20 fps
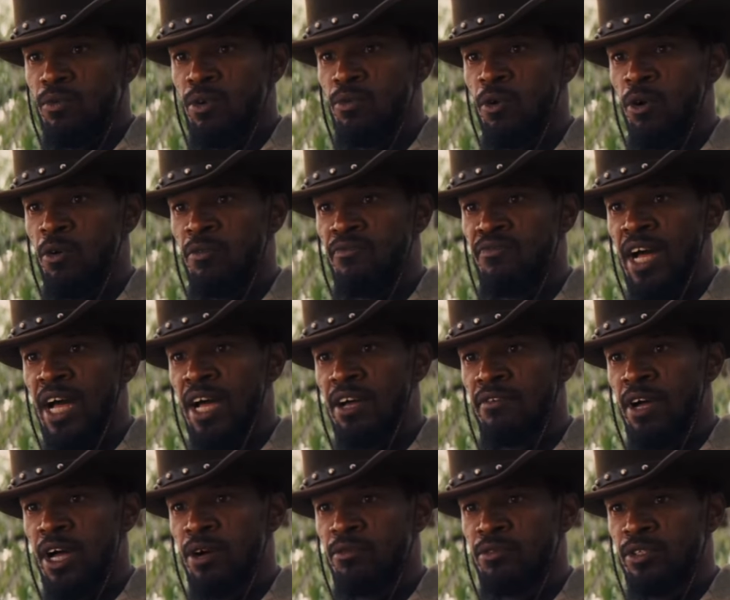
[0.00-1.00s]
we rode
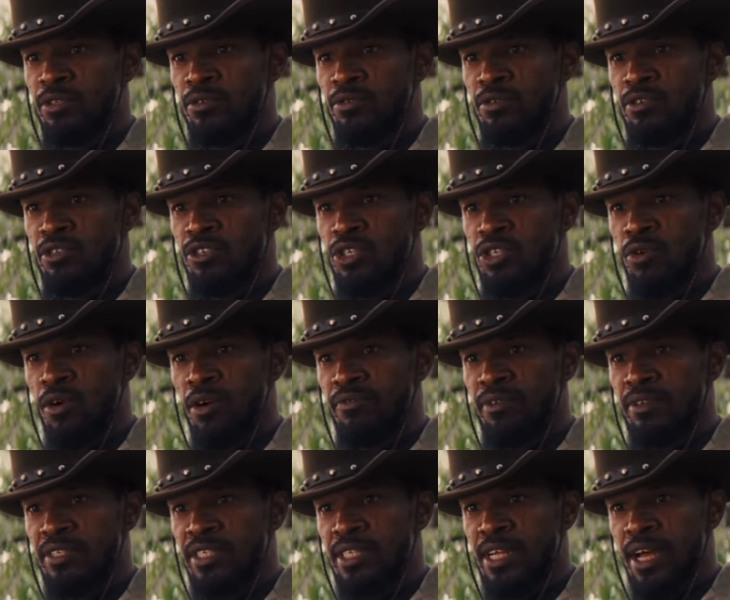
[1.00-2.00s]
5 hours so you could show
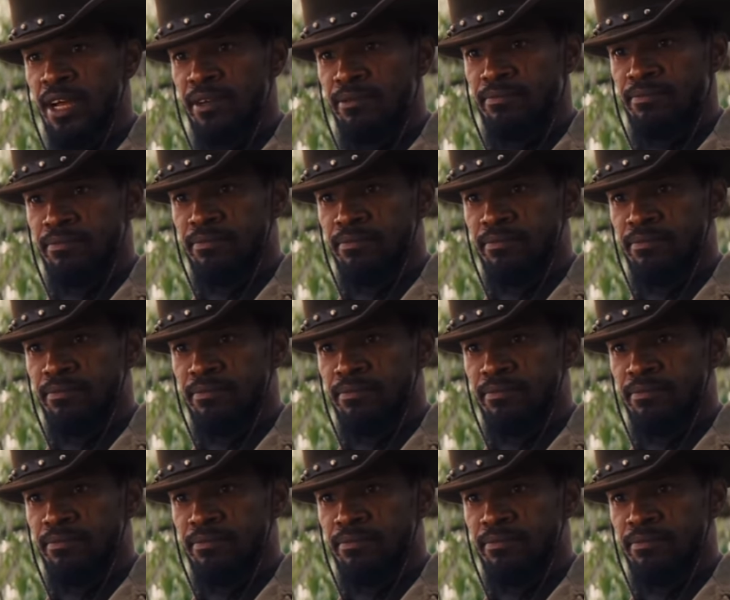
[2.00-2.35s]
off your stock.